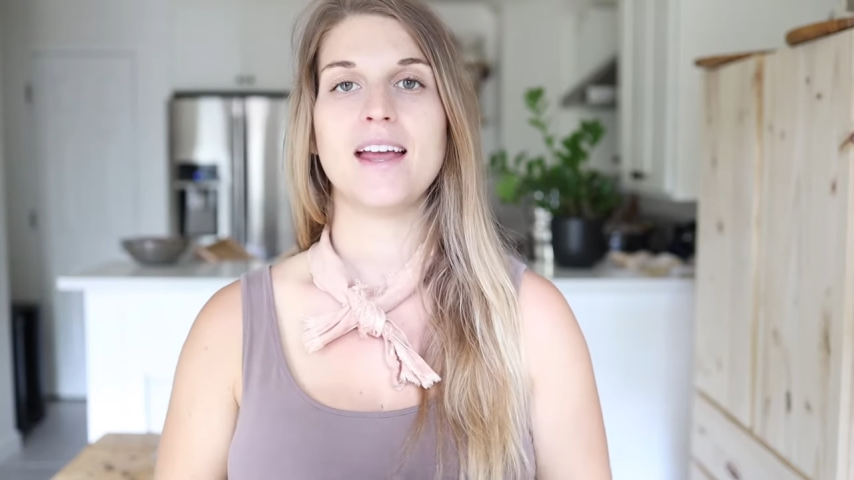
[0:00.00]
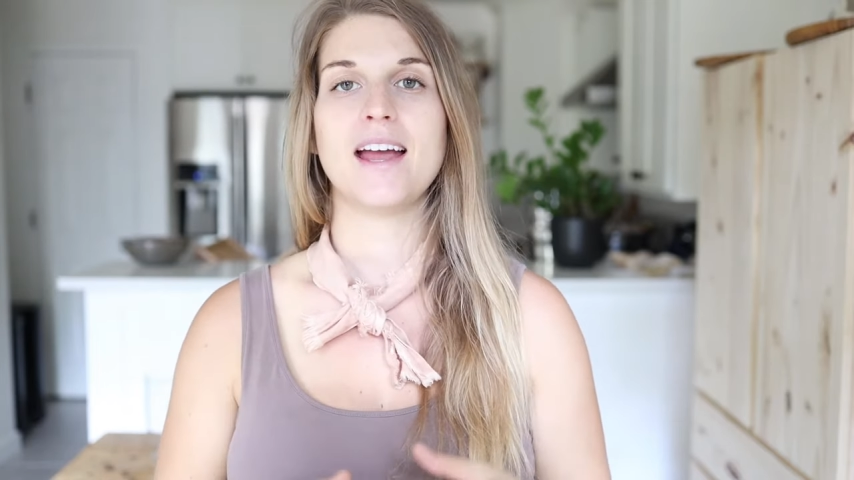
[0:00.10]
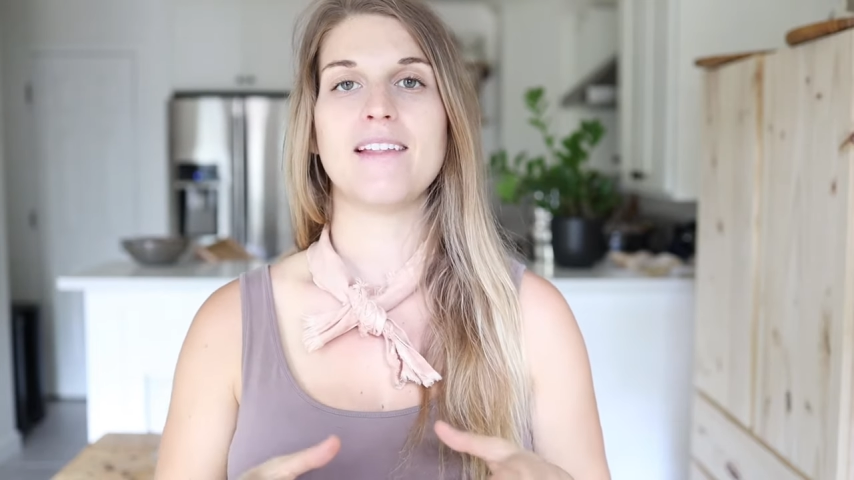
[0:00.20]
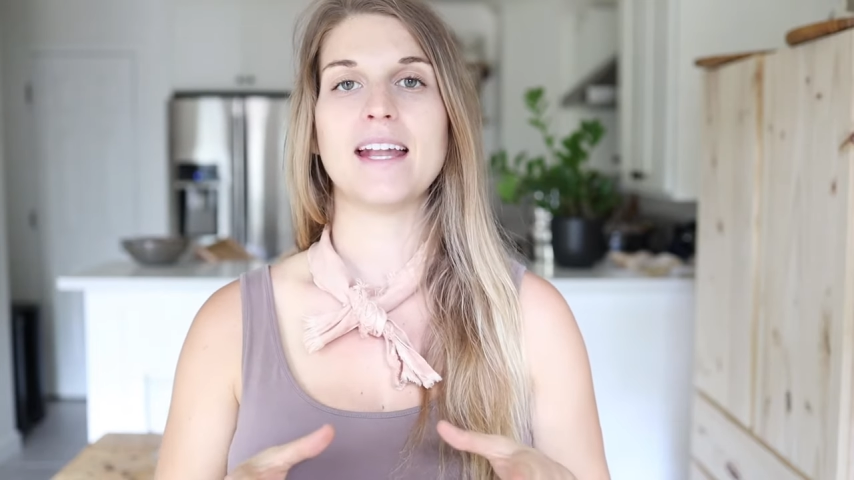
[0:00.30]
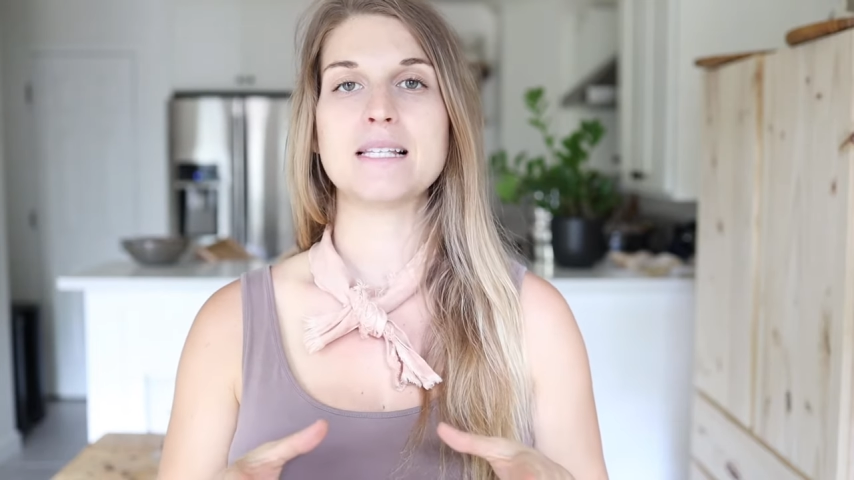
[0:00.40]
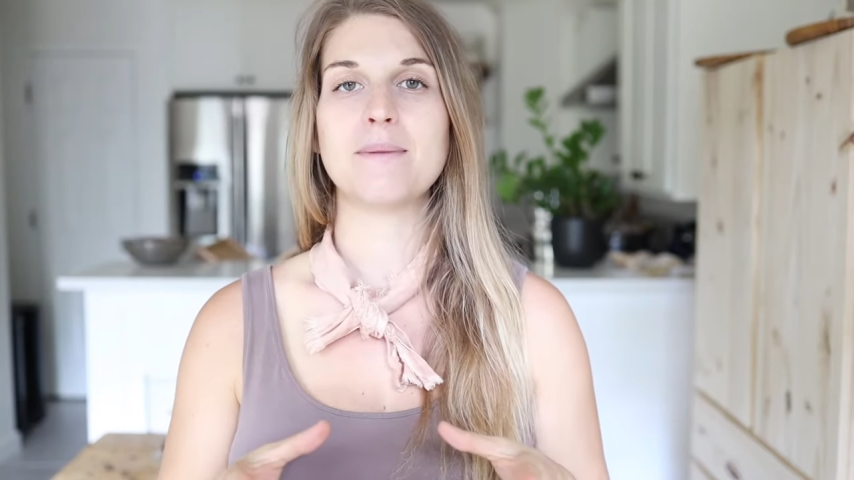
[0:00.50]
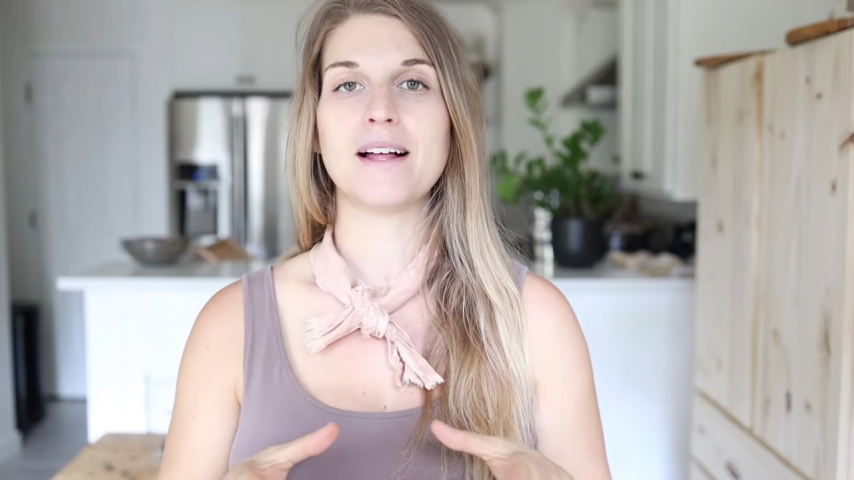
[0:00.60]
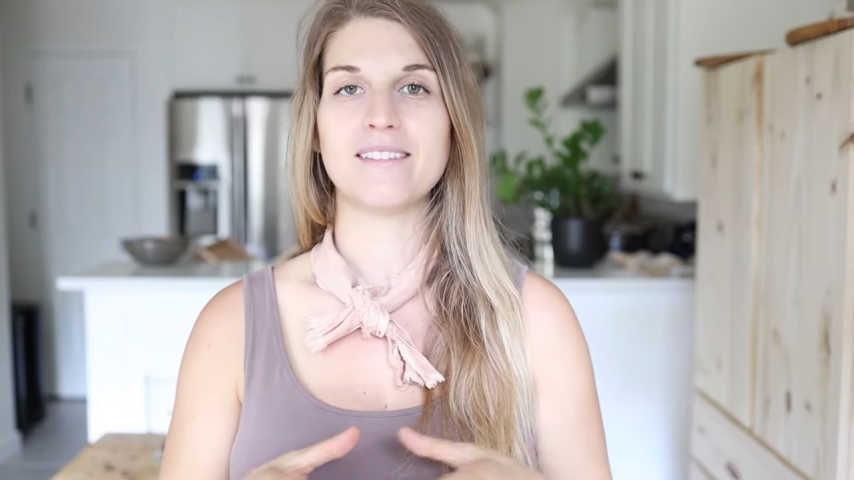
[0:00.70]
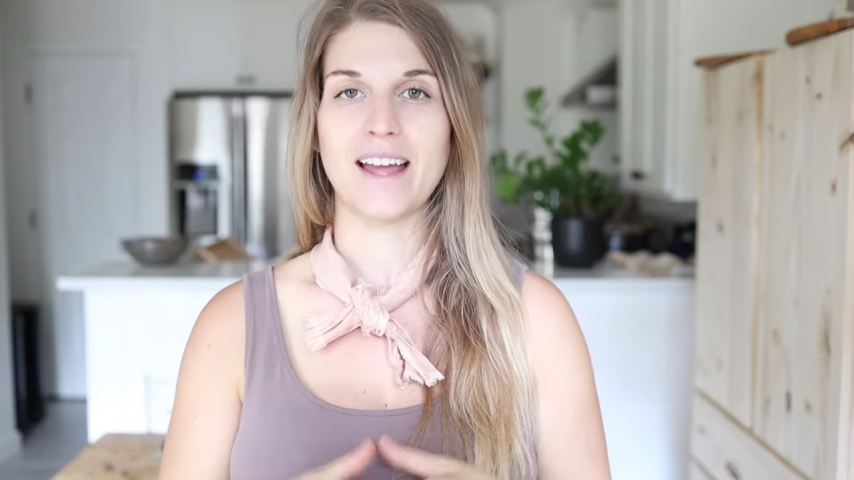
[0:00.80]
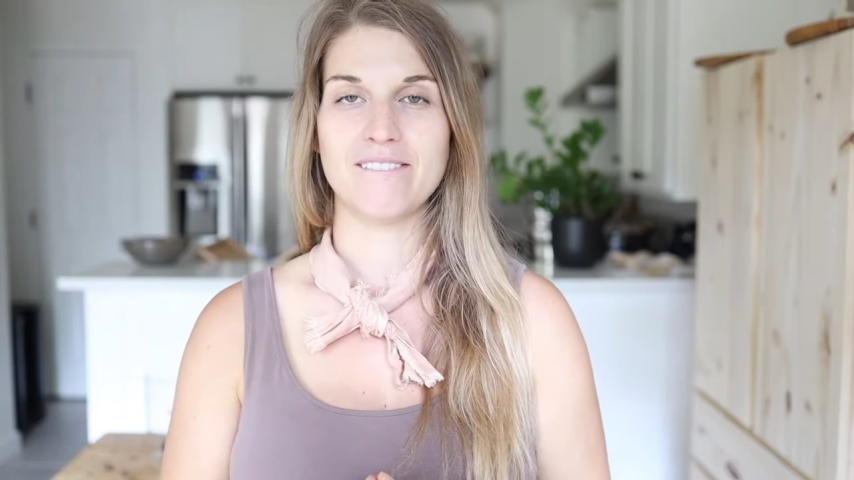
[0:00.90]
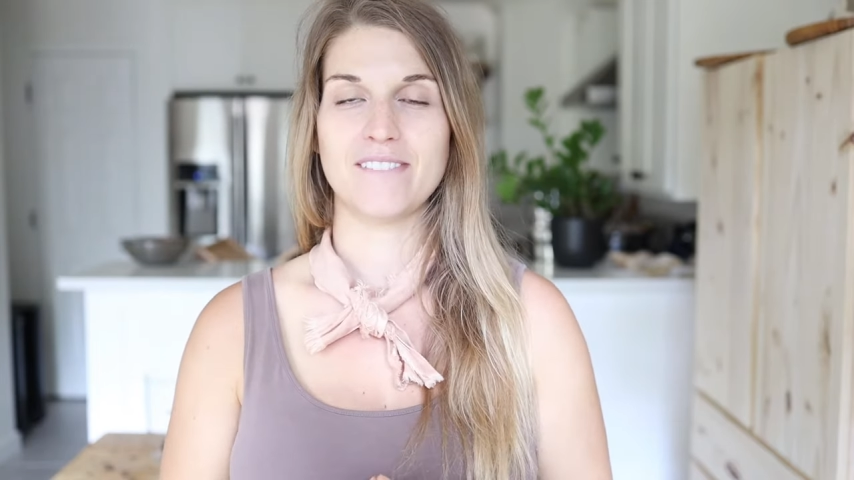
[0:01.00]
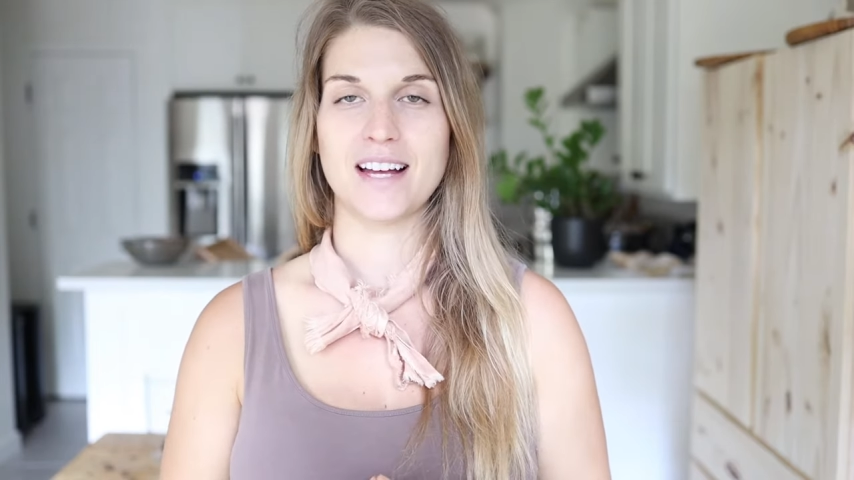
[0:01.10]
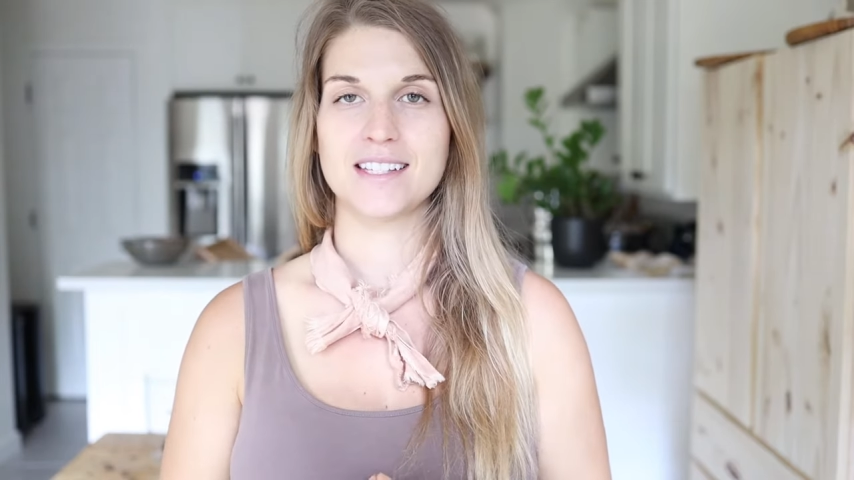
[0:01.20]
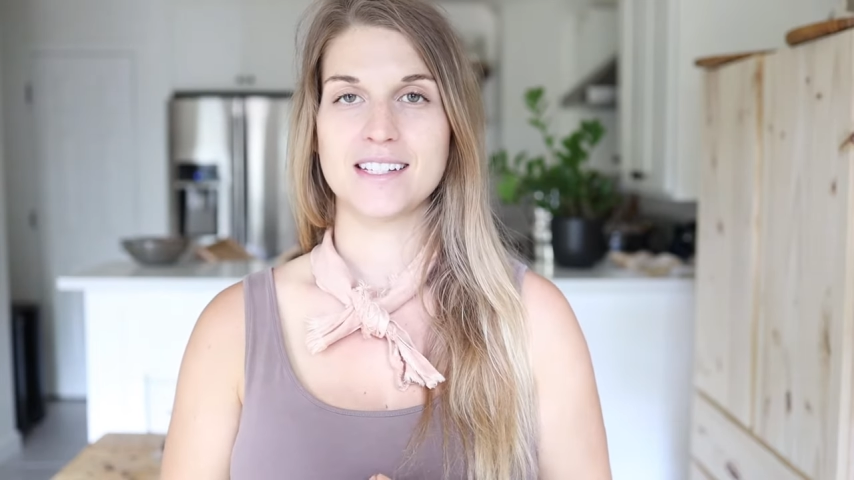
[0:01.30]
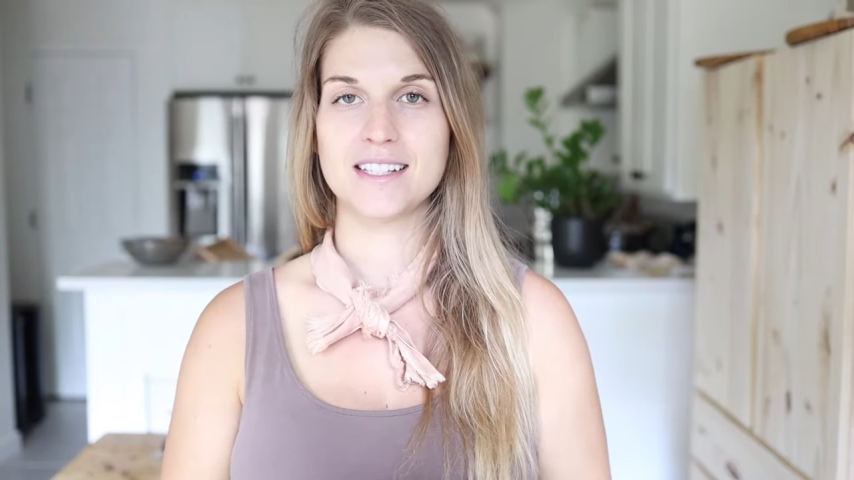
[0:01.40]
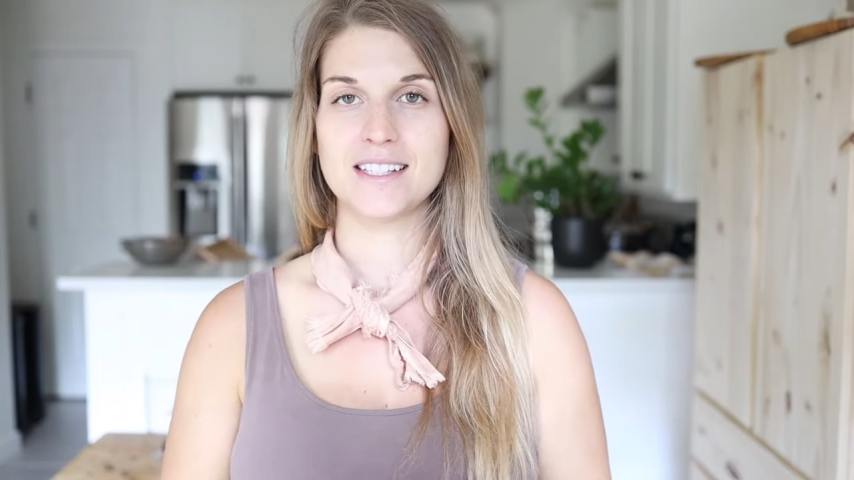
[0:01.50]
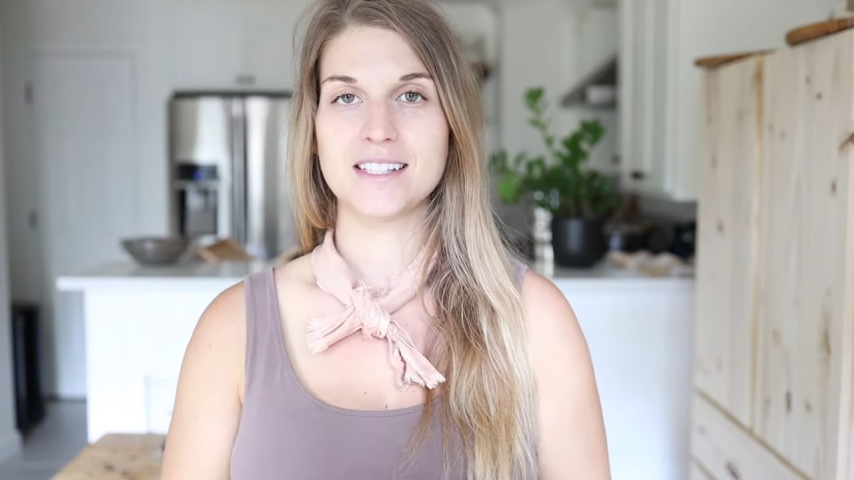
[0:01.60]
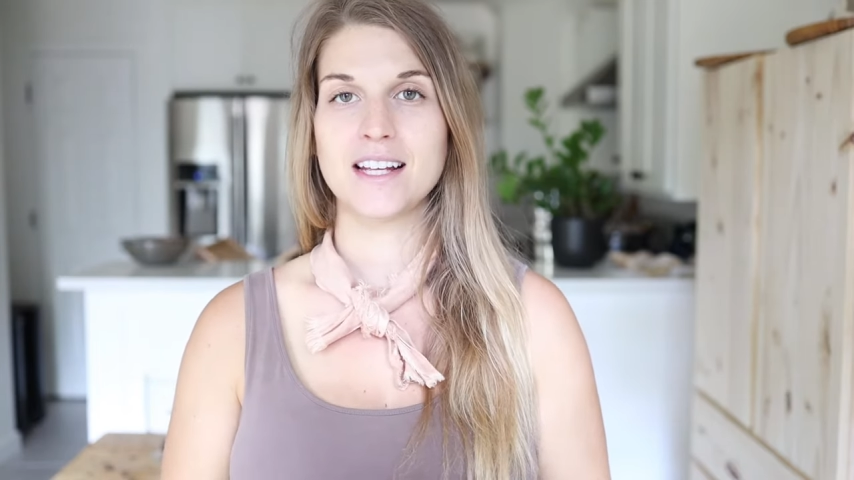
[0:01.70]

and that is about light fastness.